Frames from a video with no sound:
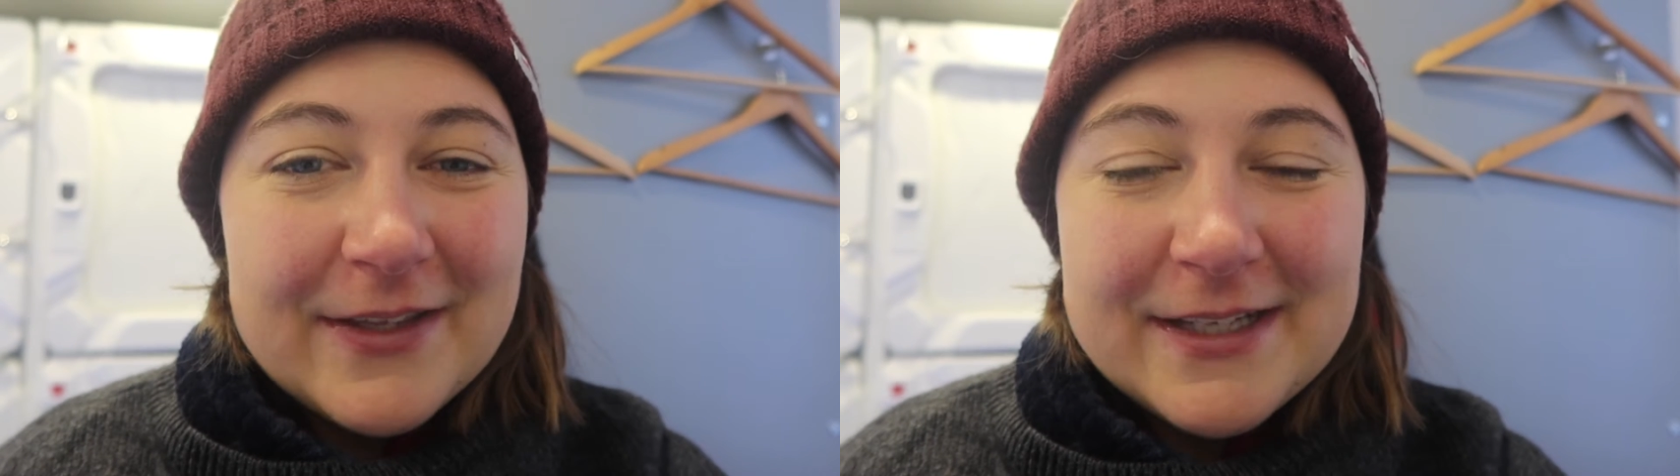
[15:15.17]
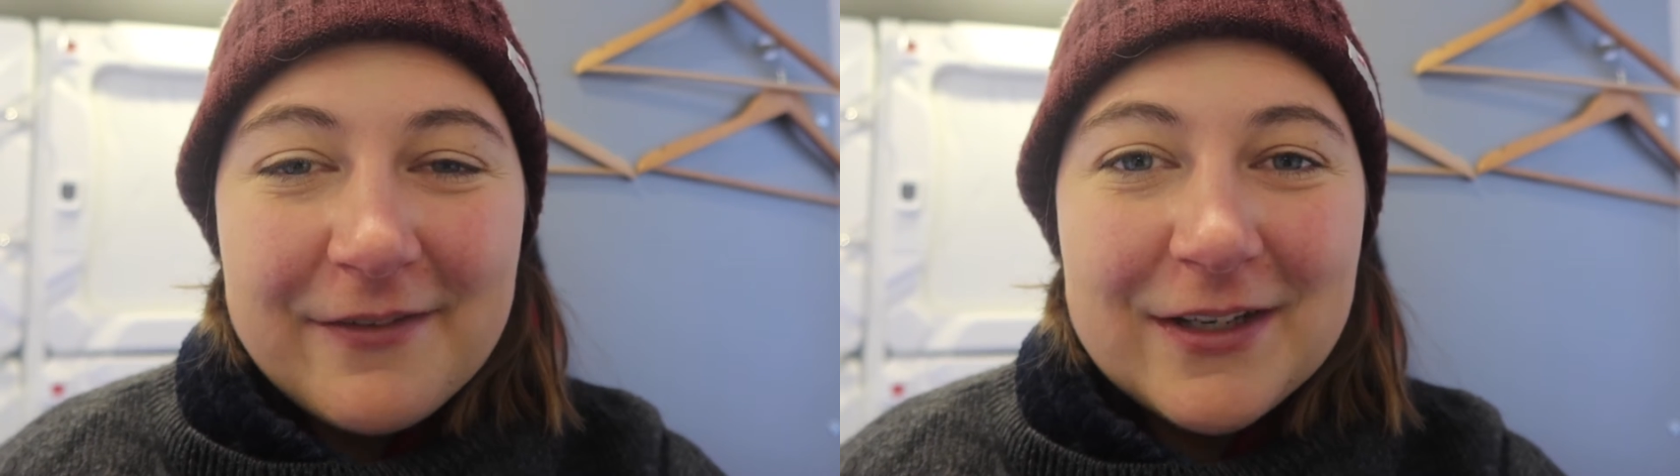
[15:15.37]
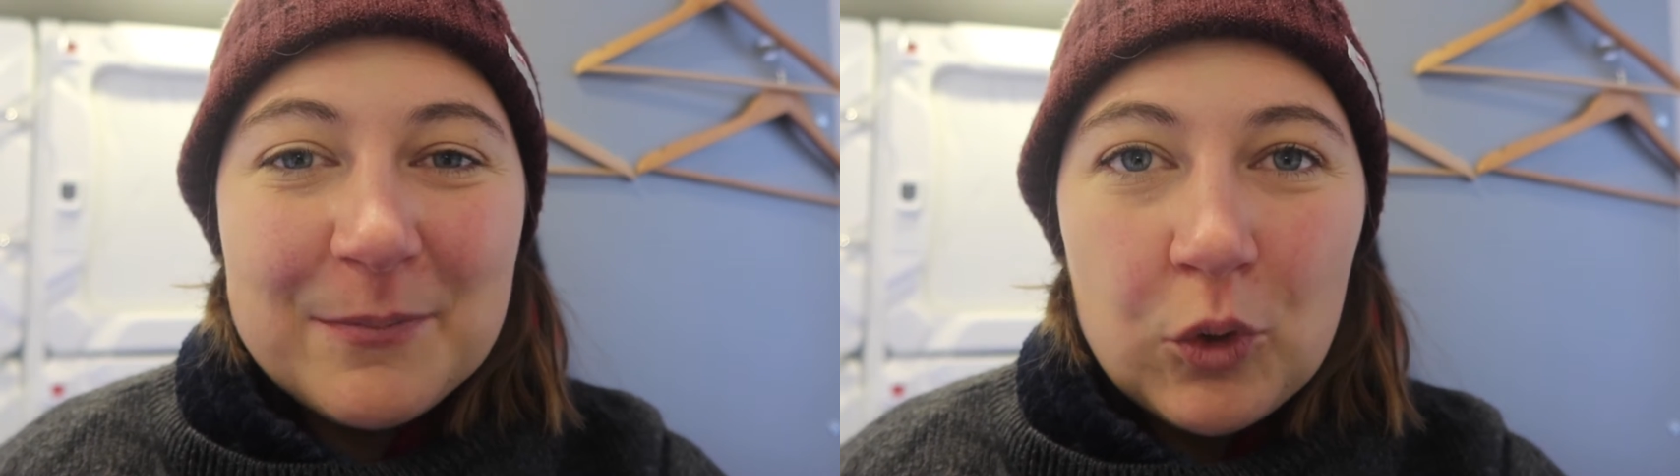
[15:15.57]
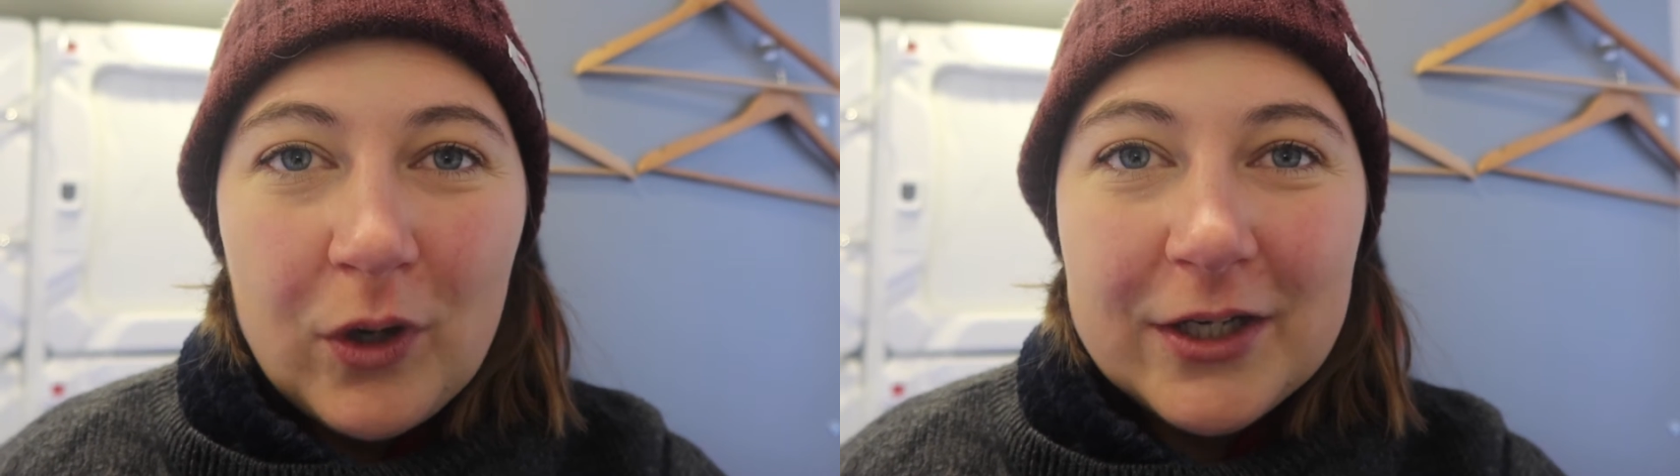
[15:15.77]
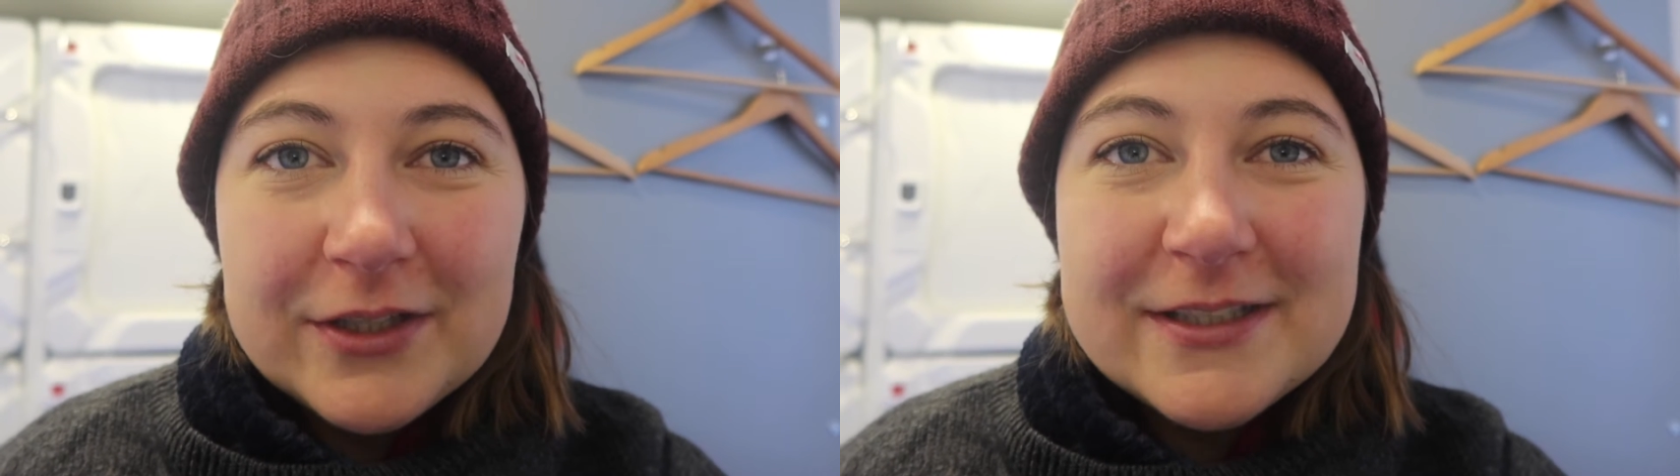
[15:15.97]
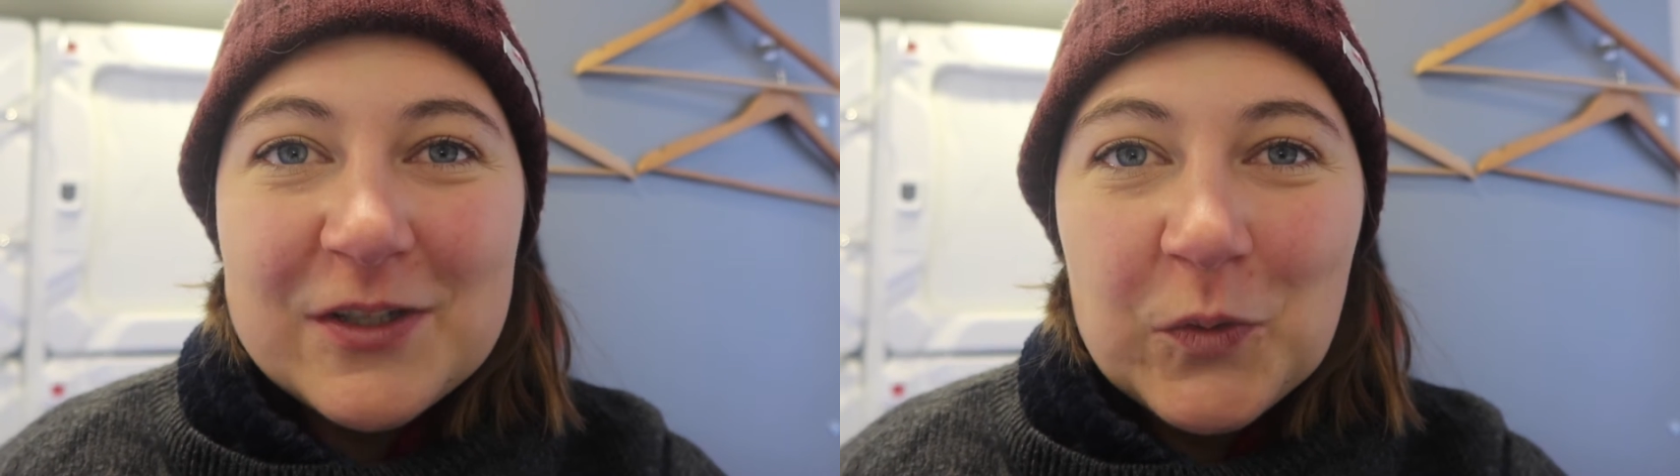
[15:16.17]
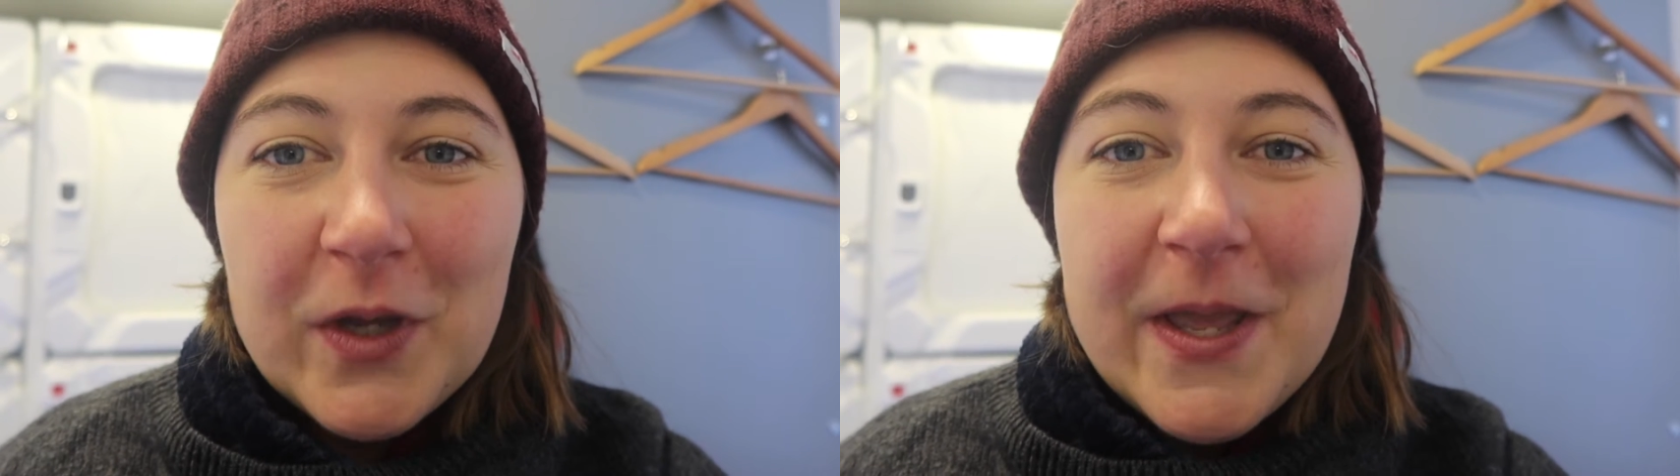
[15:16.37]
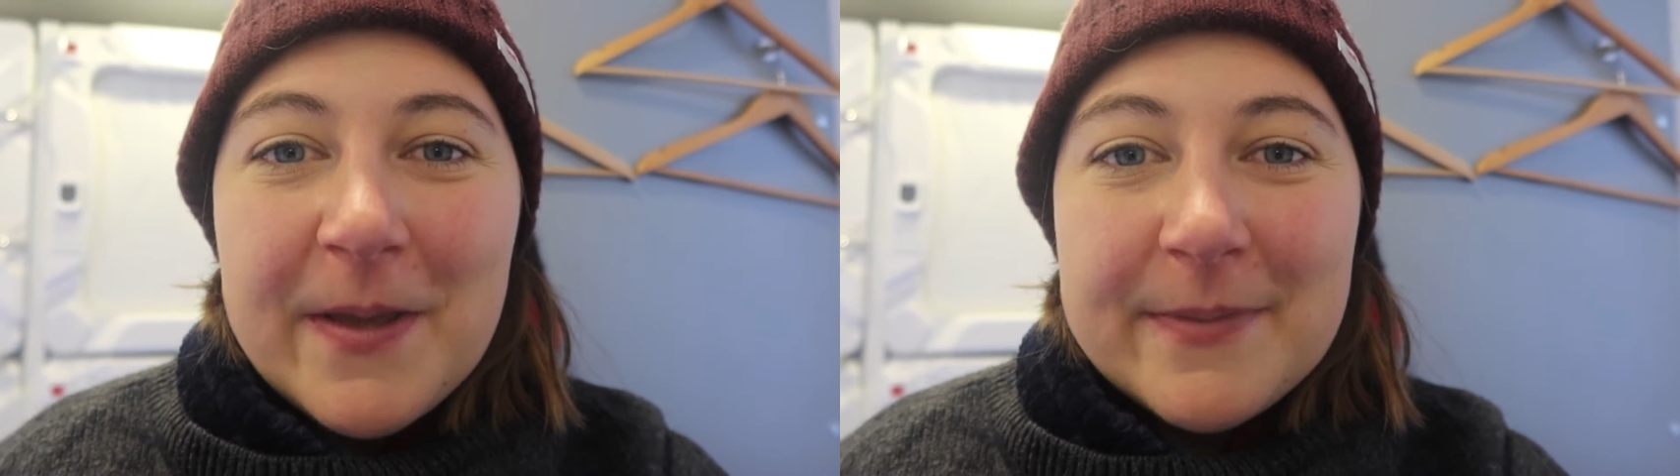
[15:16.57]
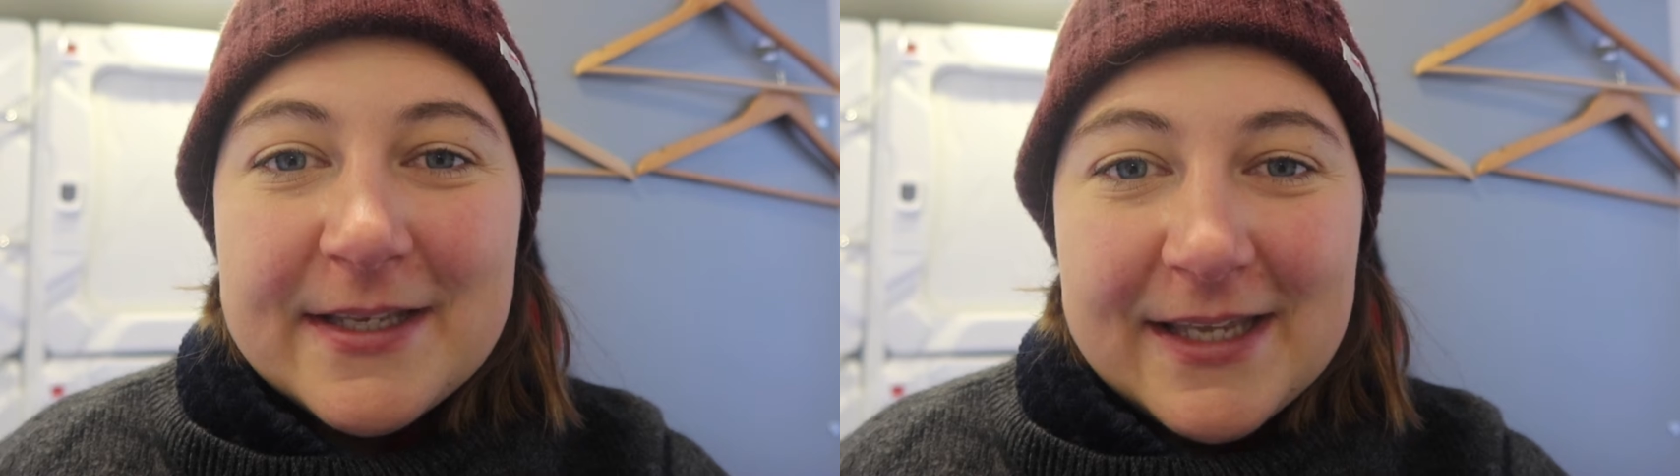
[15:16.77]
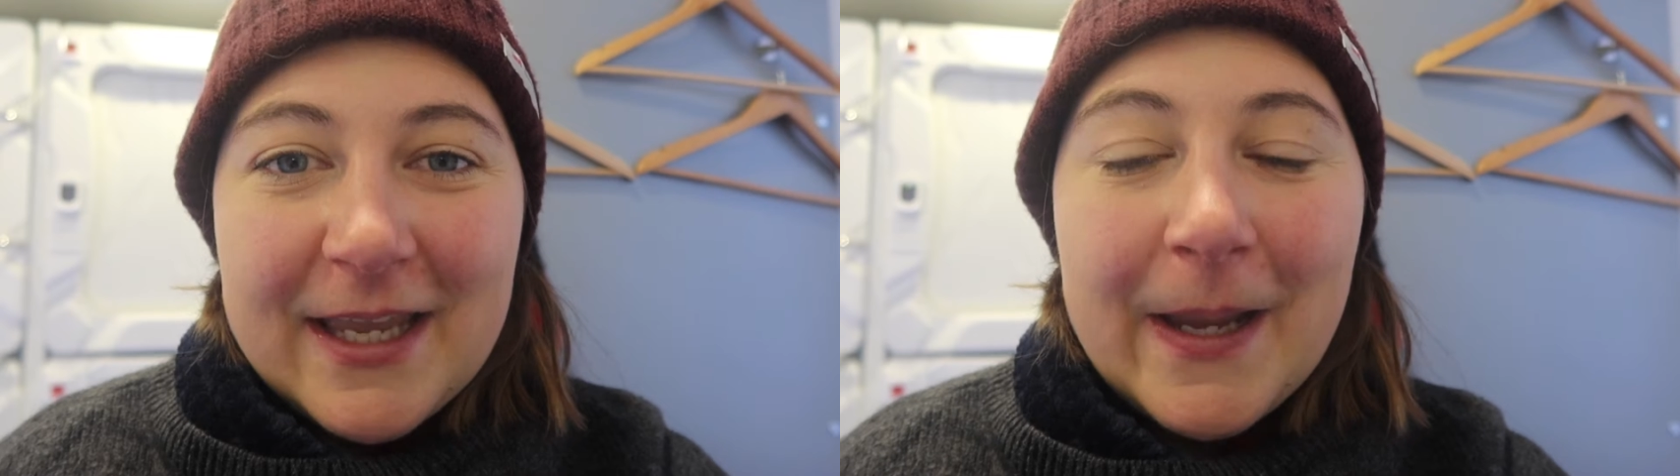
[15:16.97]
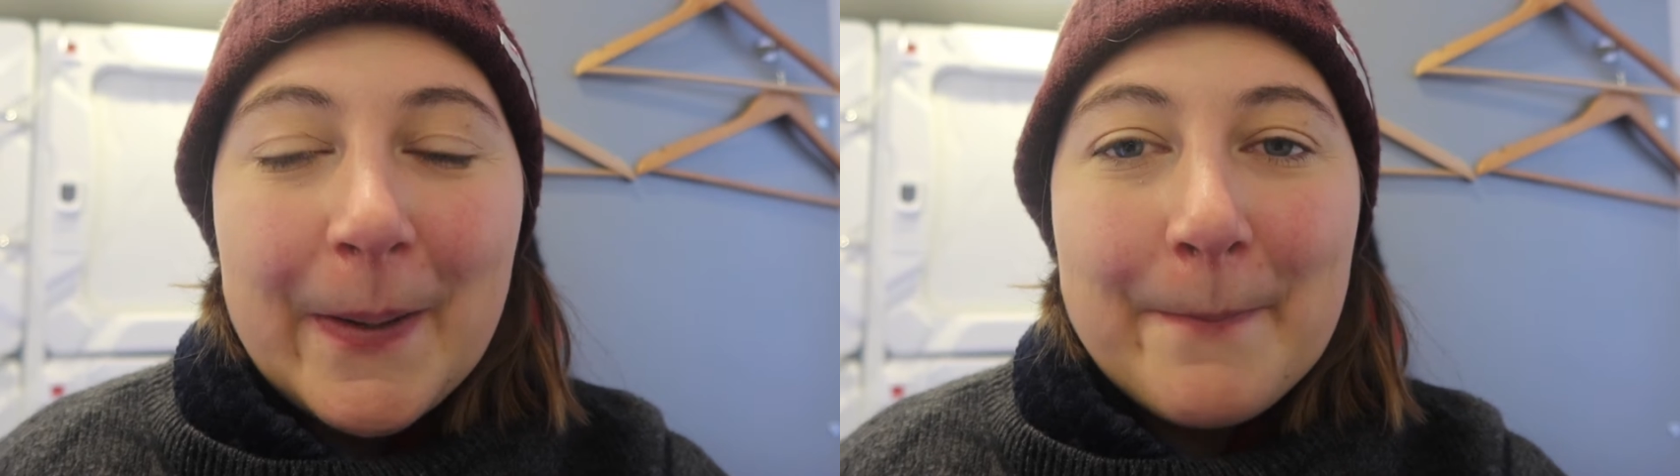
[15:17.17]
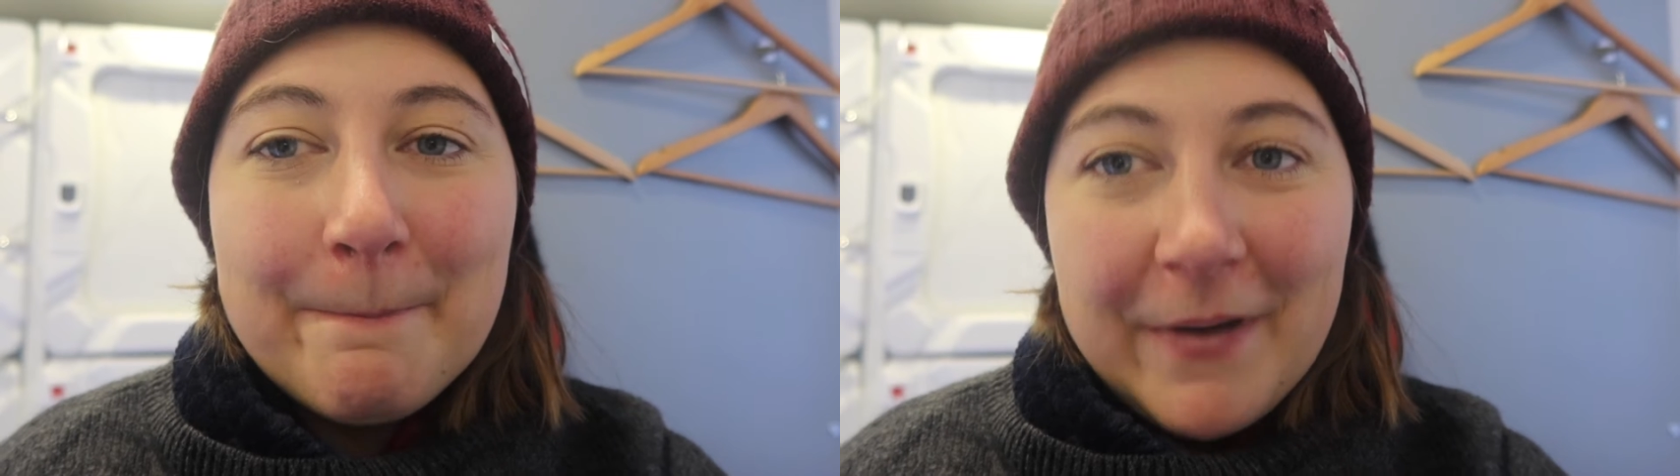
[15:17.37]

There's definitely more I could still be seeing,